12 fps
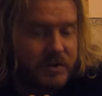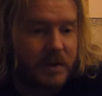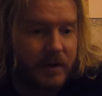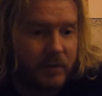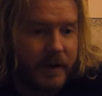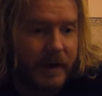
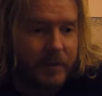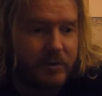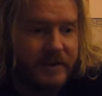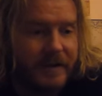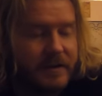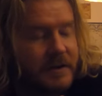like okay, but
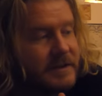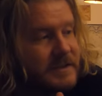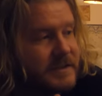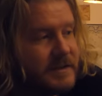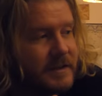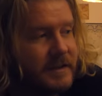then you could
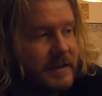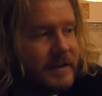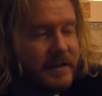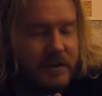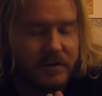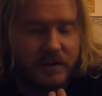you could
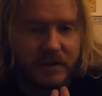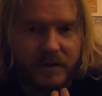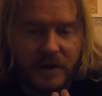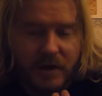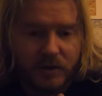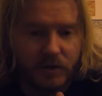hear like the
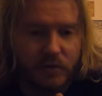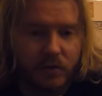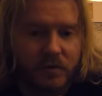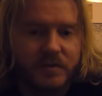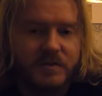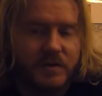the
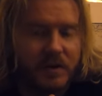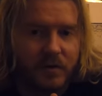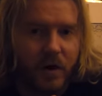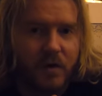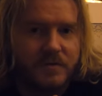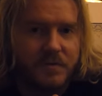grunts and the
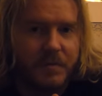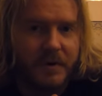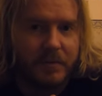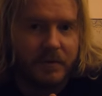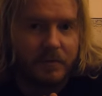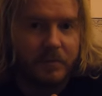groans from
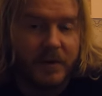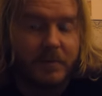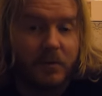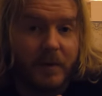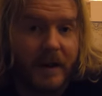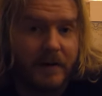people.
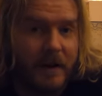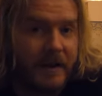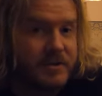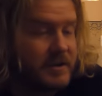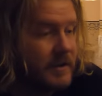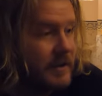People were getting
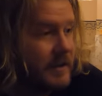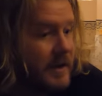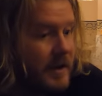actually